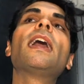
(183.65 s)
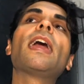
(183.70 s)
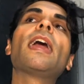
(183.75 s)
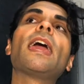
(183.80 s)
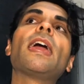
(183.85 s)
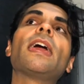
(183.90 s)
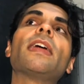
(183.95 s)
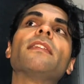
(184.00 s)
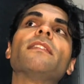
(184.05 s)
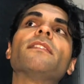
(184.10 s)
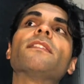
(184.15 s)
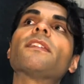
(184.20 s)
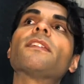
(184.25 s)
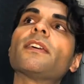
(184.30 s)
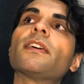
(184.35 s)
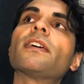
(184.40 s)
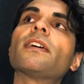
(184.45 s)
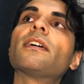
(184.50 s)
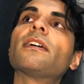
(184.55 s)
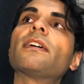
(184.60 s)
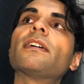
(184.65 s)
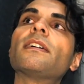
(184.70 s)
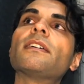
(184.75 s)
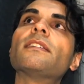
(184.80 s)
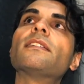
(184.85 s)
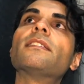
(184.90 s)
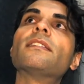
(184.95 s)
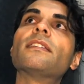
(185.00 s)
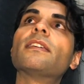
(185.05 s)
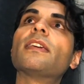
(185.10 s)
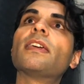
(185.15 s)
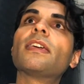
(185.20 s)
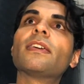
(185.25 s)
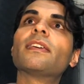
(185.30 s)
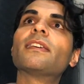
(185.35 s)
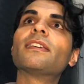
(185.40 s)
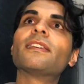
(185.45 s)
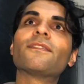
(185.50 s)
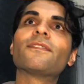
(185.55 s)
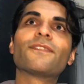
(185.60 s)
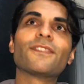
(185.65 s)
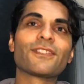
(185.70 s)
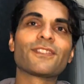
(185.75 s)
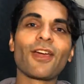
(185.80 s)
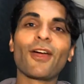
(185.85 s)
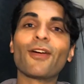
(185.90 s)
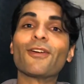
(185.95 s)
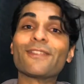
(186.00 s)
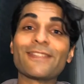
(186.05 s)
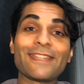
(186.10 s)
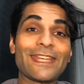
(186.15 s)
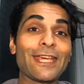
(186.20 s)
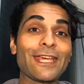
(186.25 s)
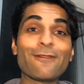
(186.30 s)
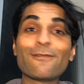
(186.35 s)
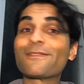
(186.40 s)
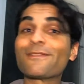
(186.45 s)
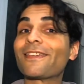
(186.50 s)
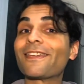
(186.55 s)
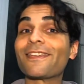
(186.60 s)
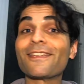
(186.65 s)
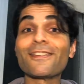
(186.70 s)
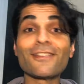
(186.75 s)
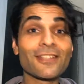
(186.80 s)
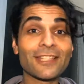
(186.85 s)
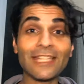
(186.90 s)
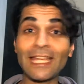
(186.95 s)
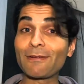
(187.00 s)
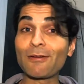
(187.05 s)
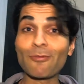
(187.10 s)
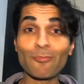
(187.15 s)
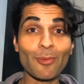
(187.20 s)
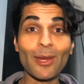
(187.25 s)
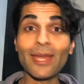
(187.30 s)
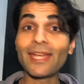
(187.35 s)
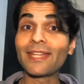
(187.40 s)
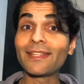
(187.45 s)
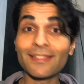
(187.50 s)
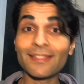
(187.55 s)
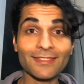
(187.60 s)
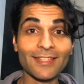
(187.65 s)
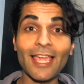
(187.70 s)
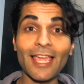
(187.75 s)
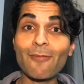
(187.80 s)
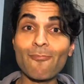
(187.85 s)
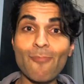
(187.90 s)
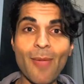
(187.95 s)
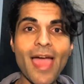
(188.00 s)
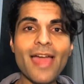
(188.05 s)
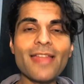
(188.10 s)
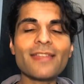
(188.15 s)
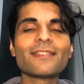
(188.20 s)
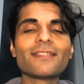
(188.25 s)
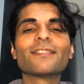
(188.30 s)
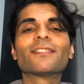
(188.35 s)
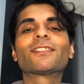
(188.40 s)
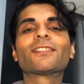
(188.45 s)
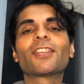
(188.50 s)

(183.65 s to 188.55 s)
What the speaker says: And if you don't deal with it, you just keep repeating the same patterns.